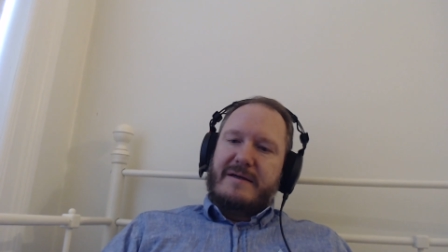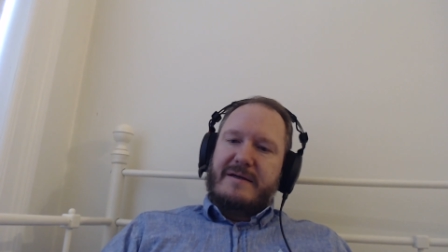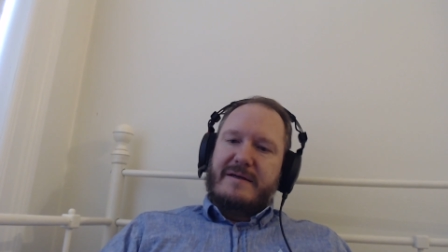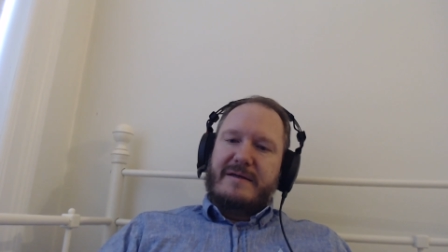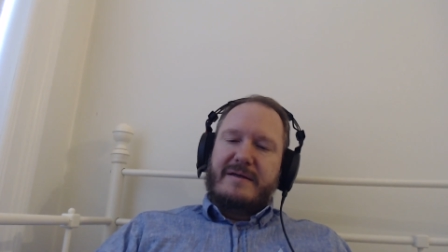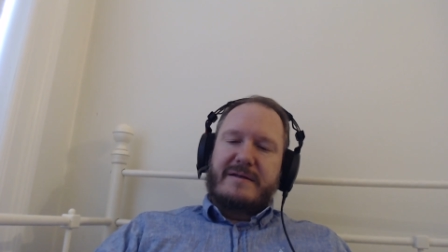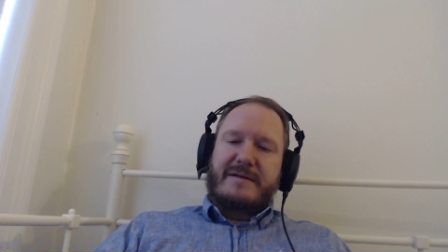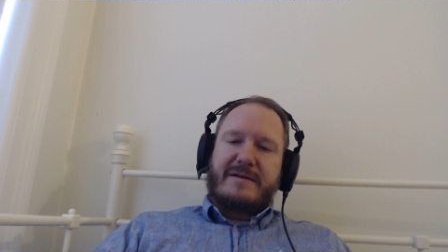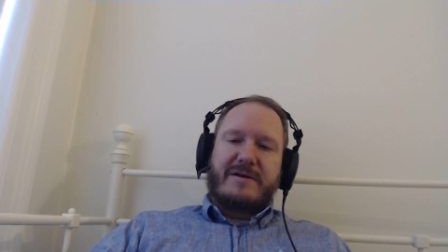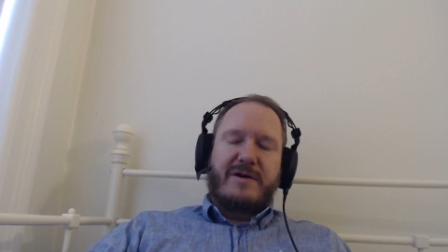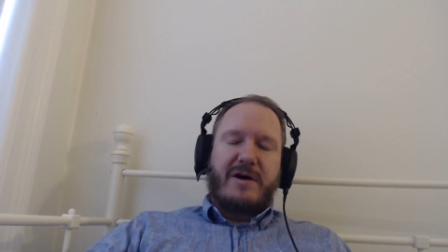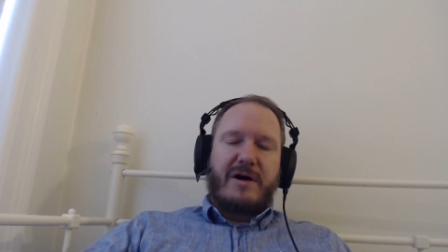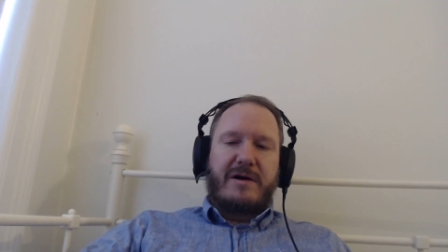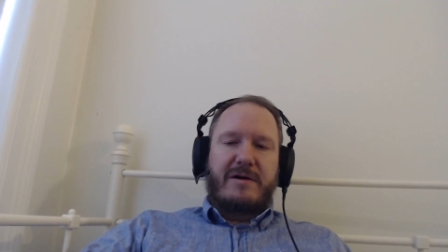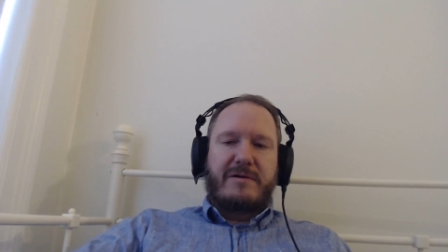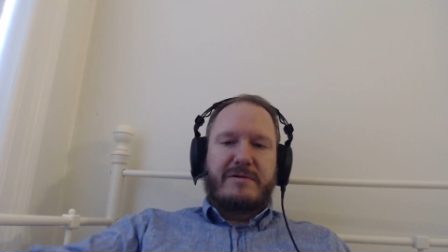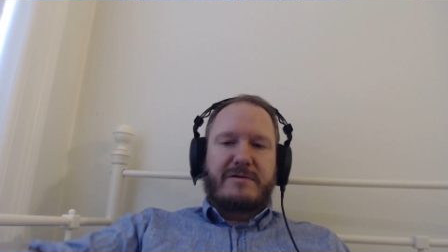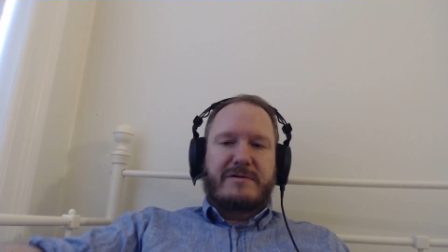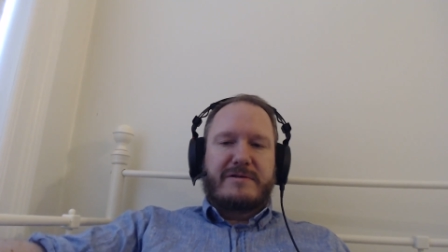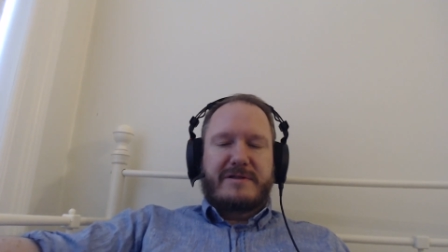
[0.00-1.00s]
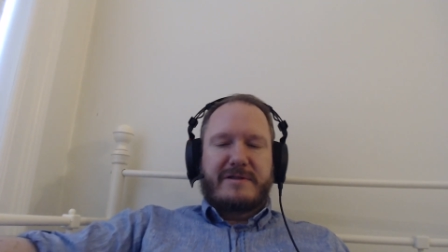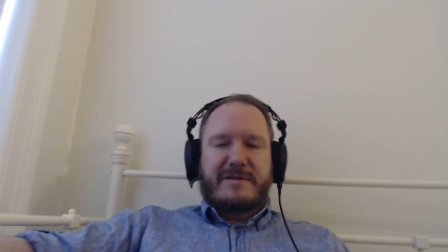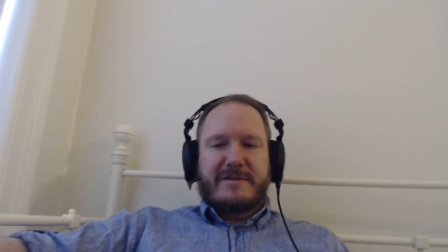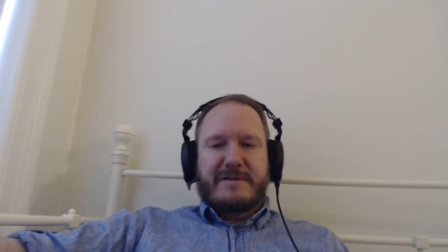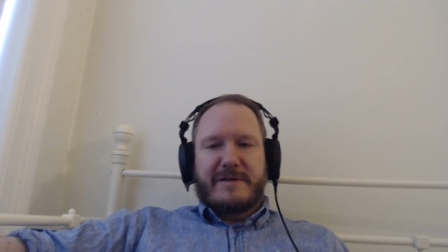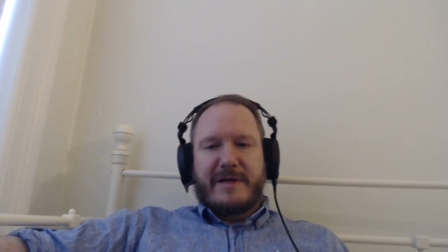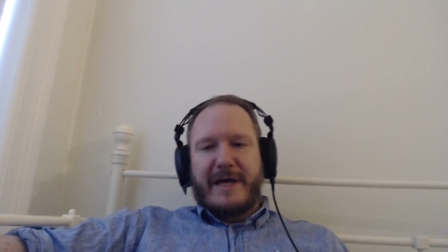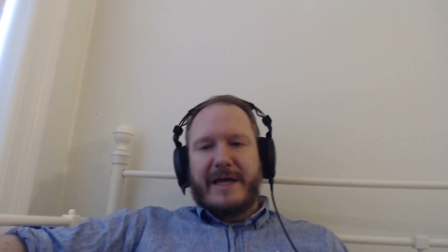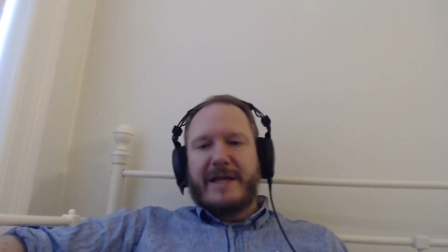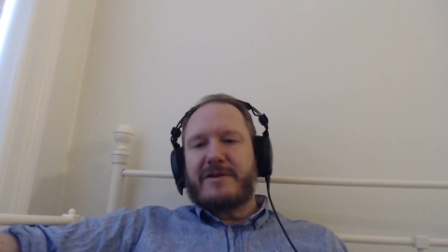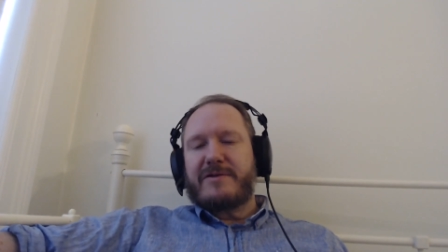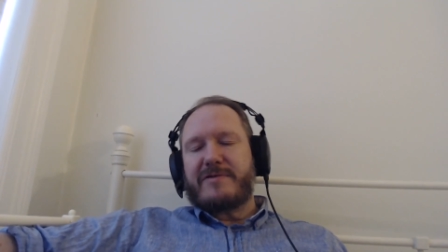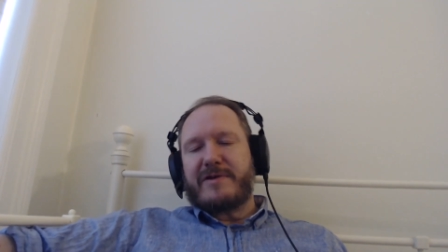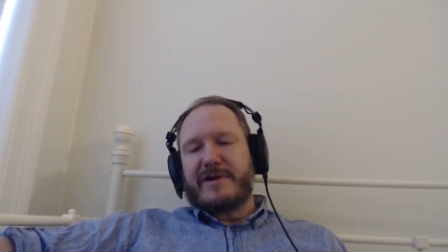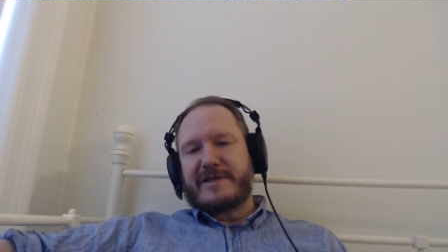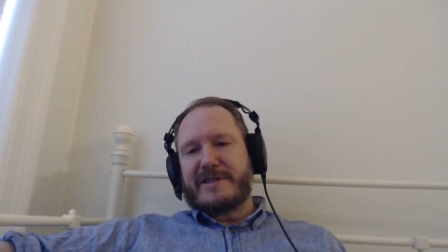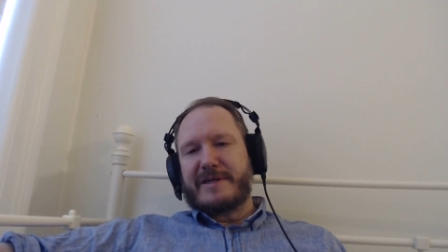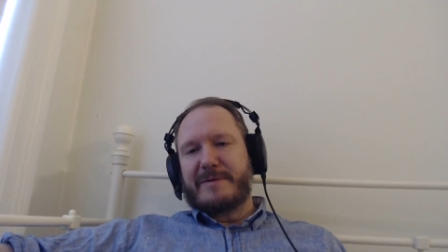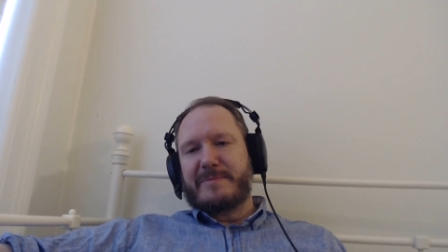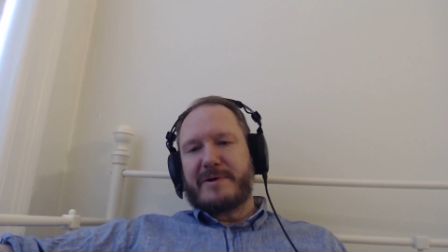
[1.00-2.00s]
The card looks
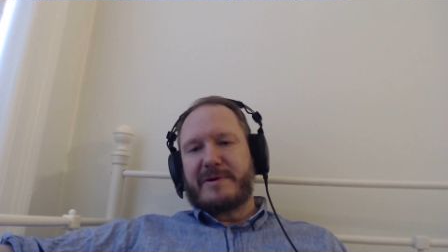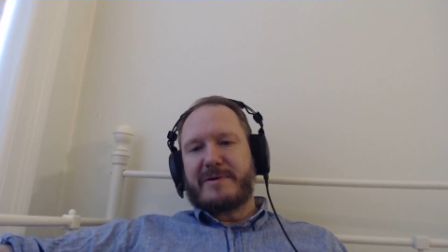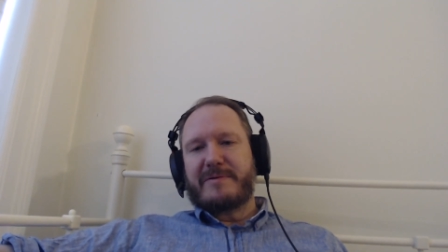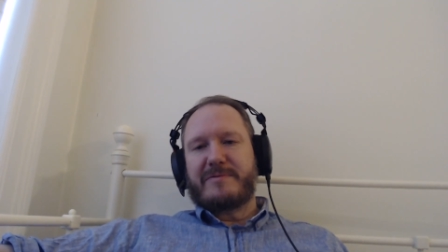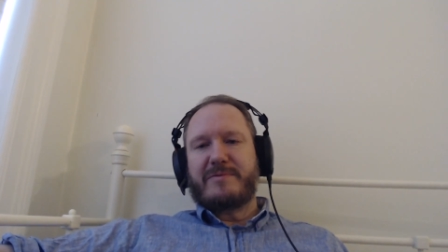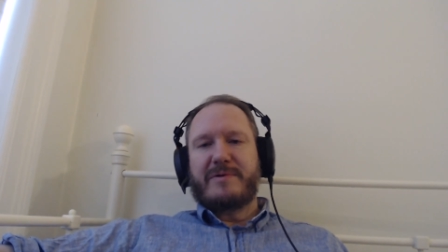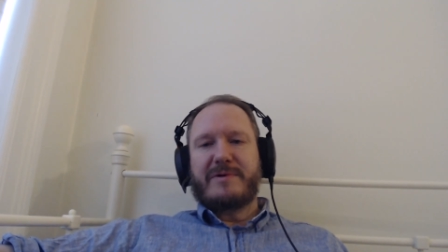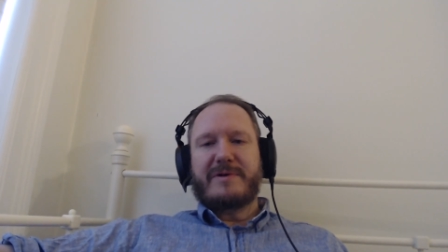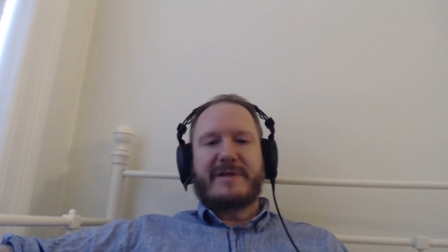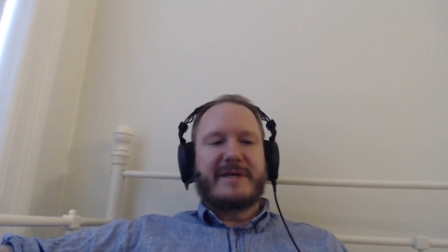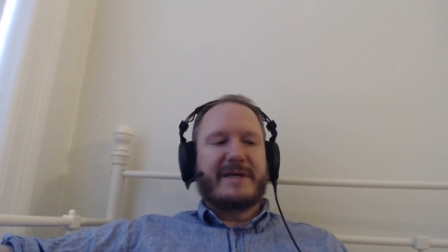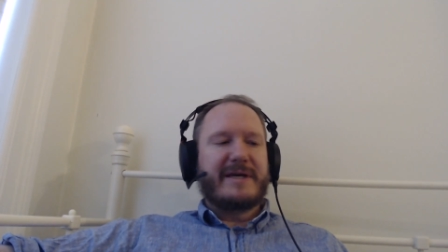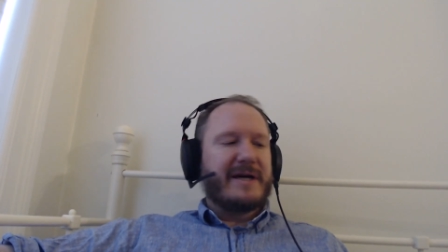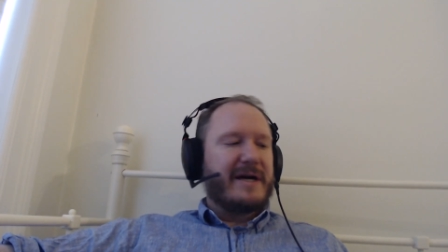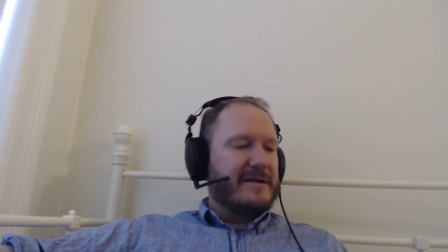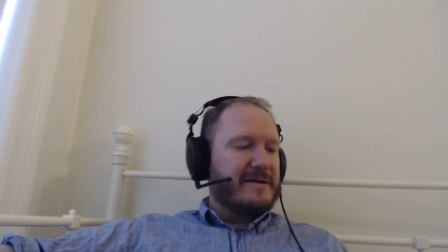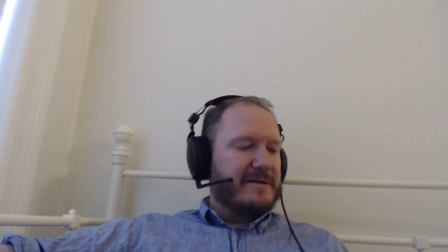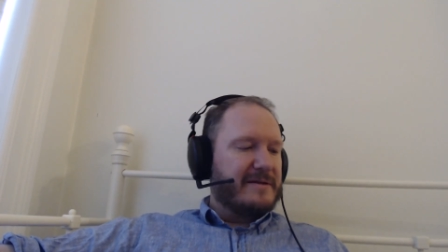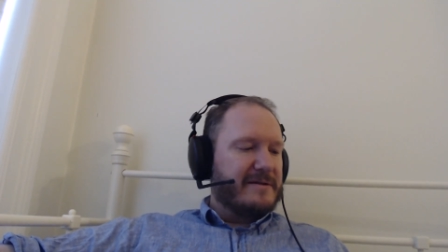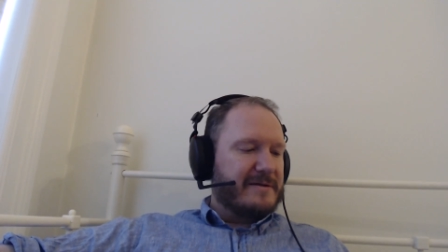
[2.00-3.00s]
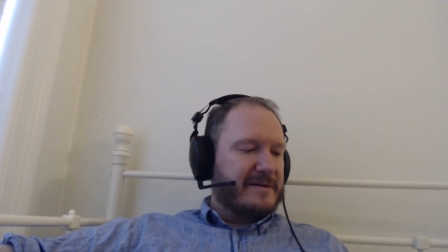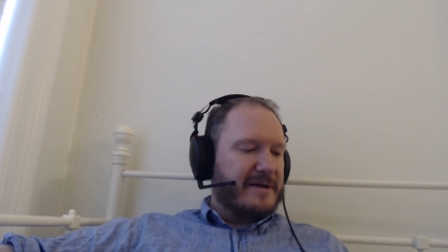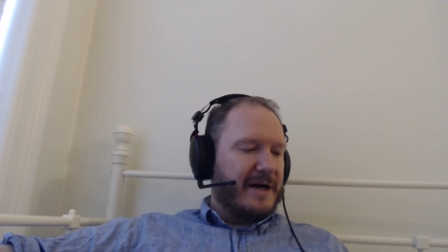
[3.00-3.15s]
interesting, but one thing I'm